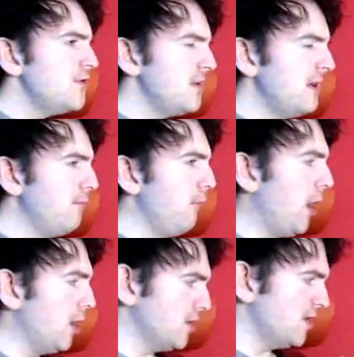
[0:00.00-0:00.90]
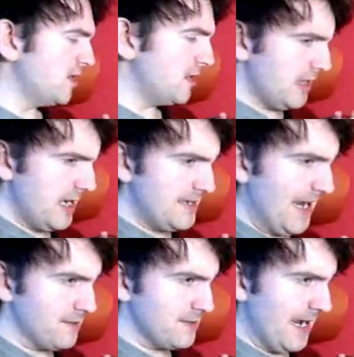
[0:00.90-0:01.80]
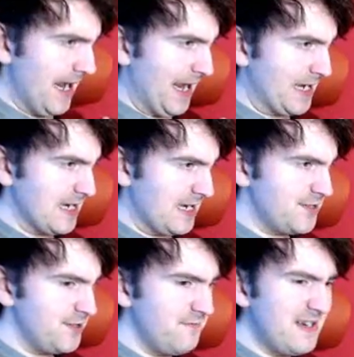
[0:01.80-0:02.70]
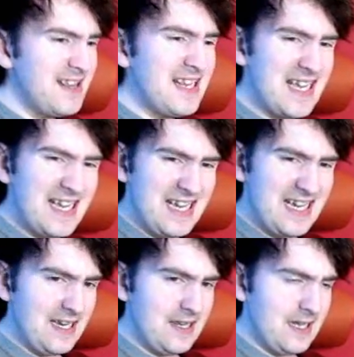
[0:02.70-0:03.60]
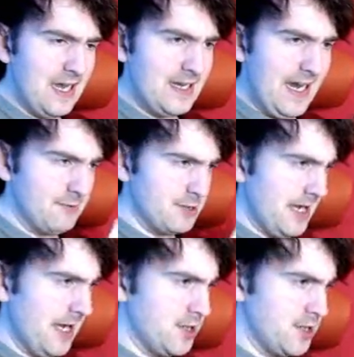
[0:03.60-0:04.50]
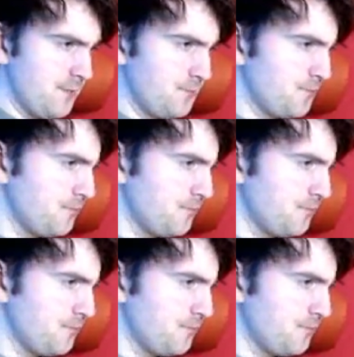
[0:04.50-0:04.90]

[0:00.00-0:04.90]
do we want a name change, and do we need a name change?